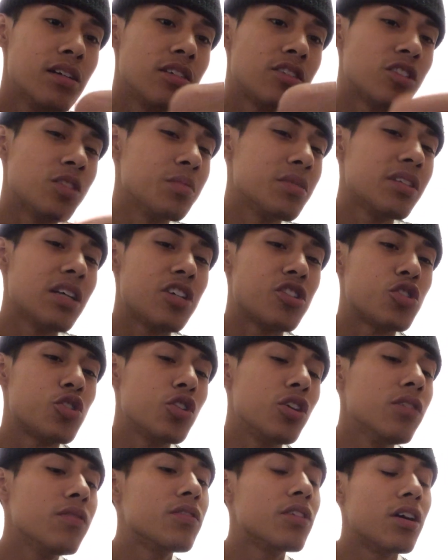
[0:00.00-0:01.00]
Something I should
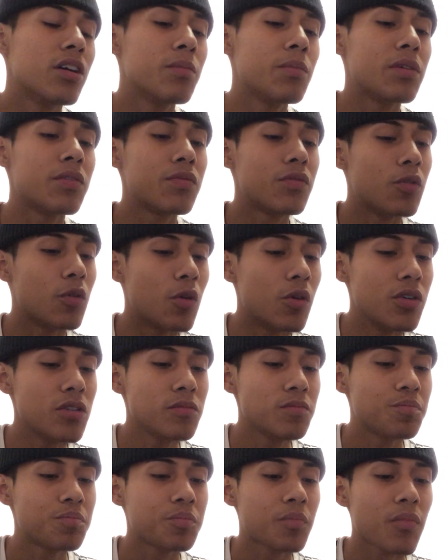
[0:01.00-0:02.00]
have done before,
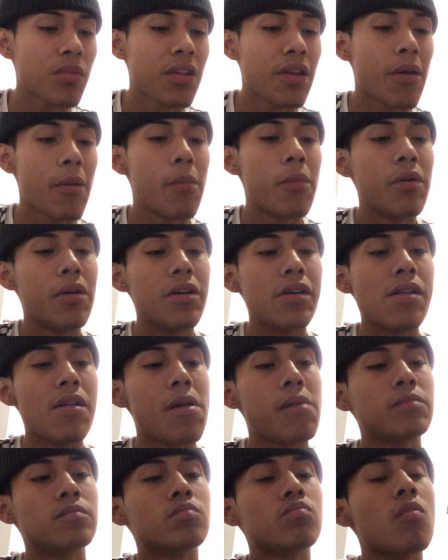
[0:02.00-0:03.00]
but
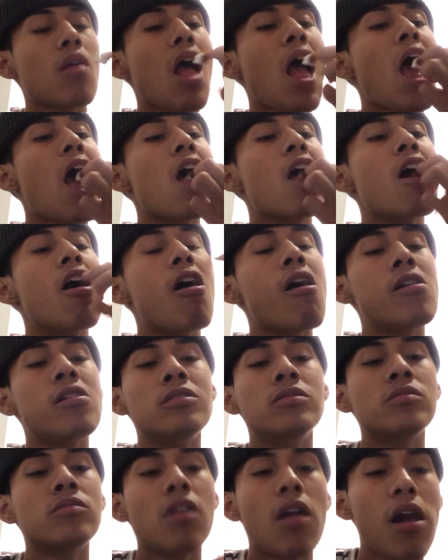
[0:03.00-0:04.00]

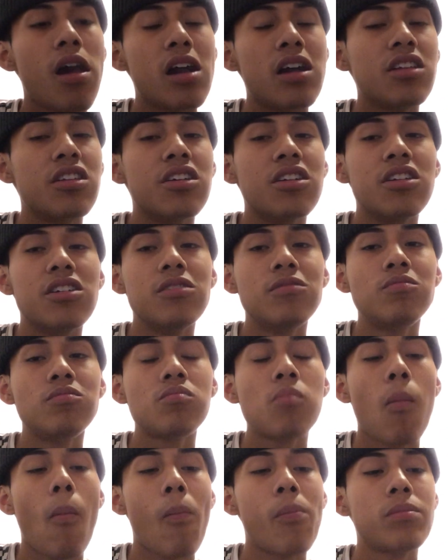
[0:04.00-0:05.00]
I didn't.
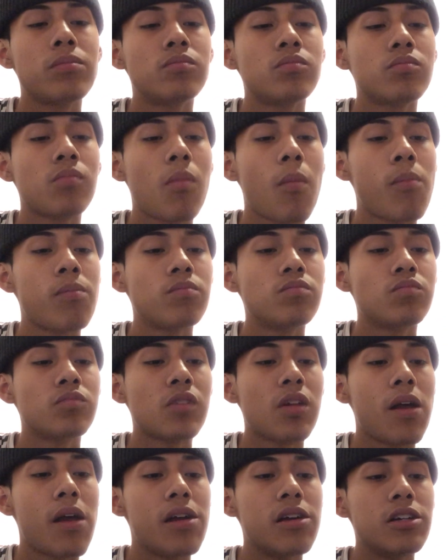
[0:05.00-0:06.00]

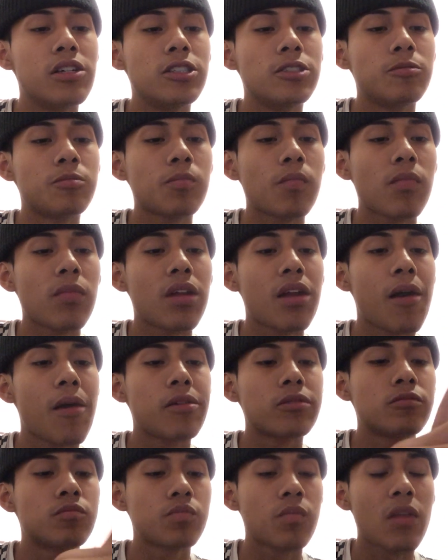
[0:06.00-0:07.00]
And
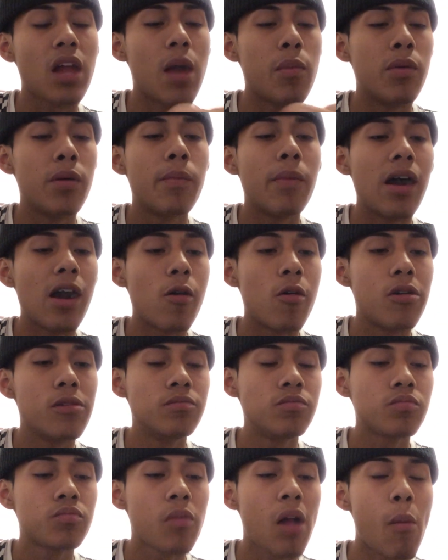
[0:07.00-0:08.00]
I'm gonna buy one.
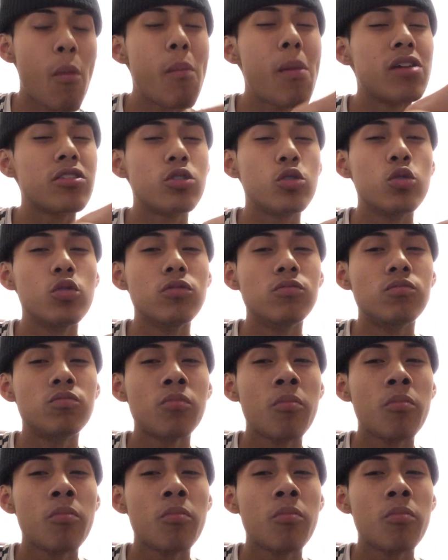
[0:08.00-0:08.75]
I'm gonna buy two.